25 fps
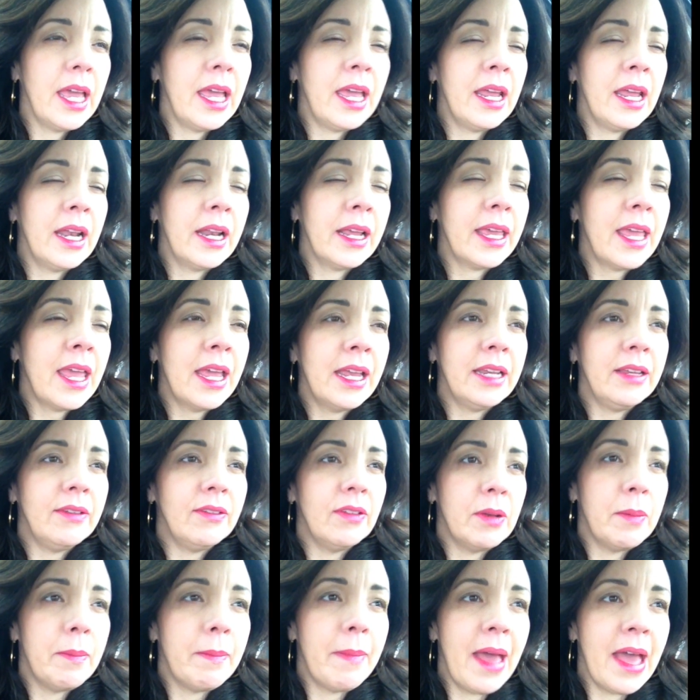and I can't
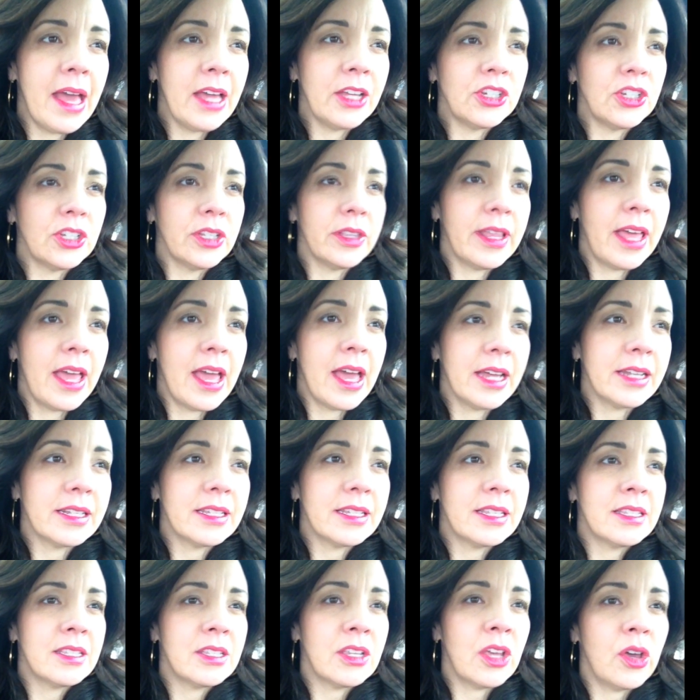even imagine that.
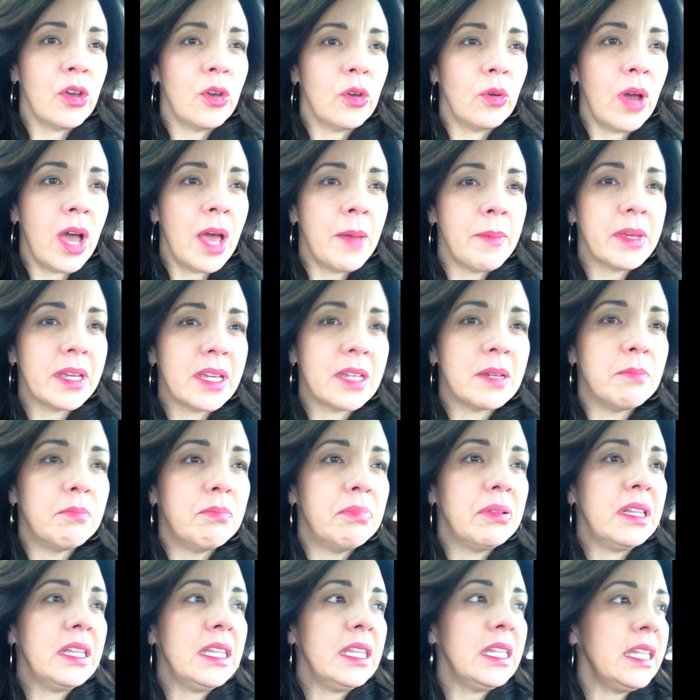So I'm a
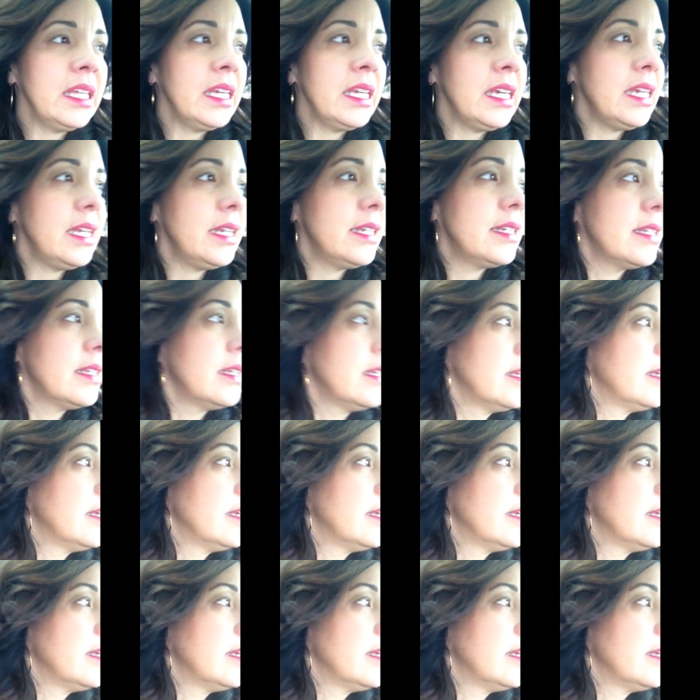complete